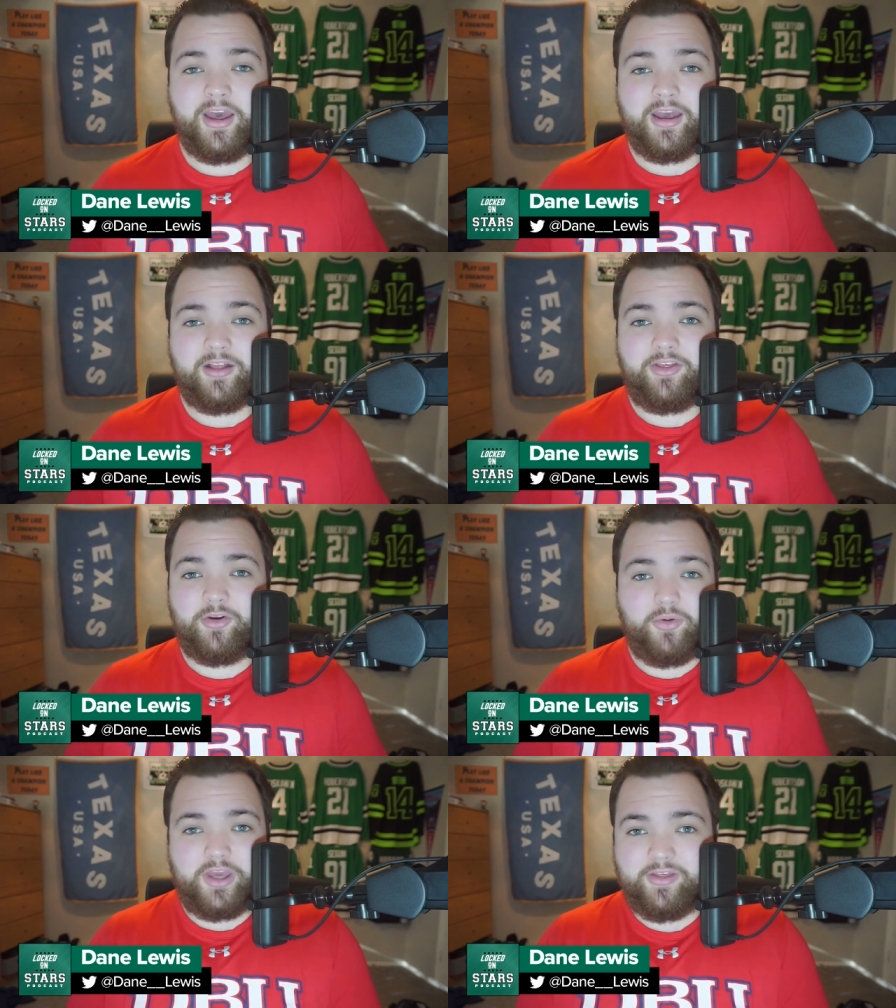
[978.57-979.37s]
And so
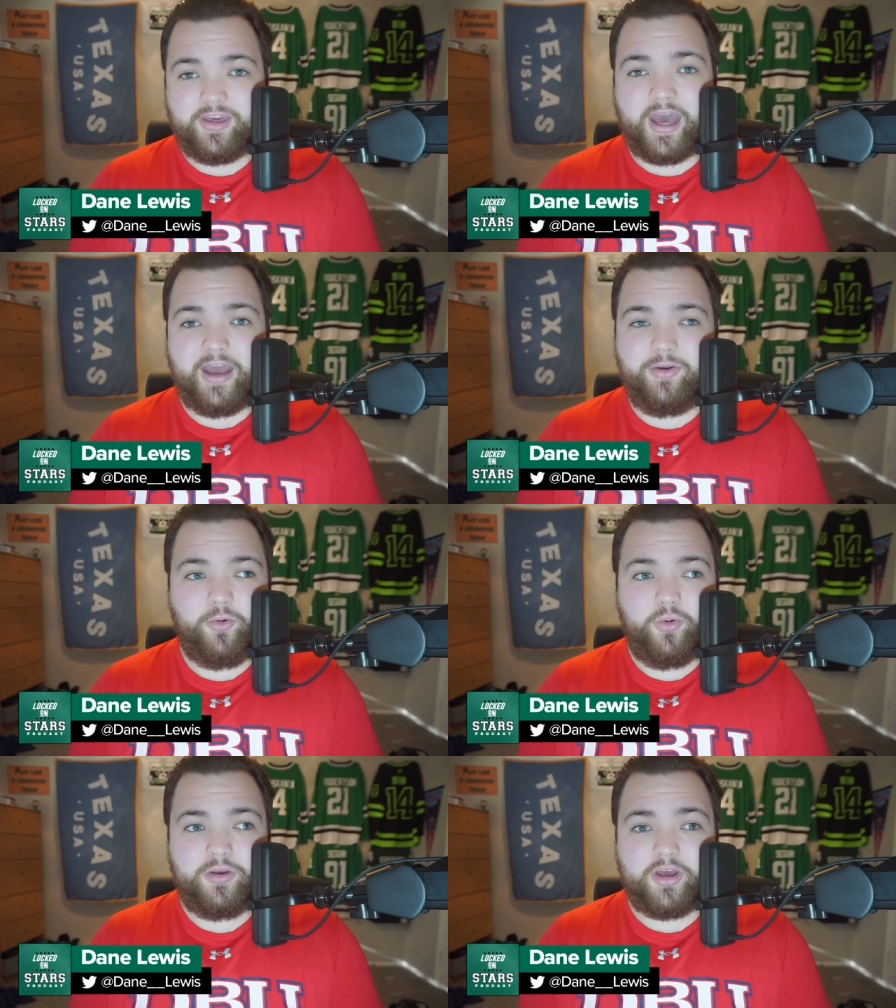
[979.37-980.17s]
he's a guy who
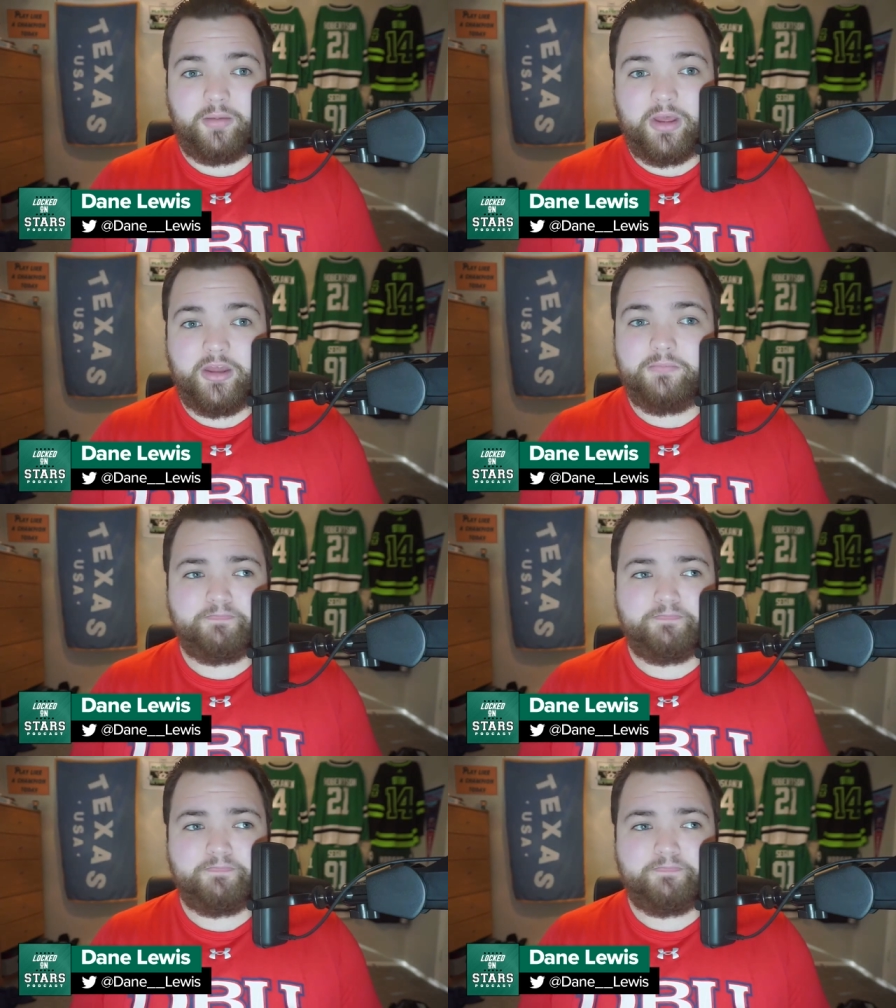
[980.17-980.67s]
would come in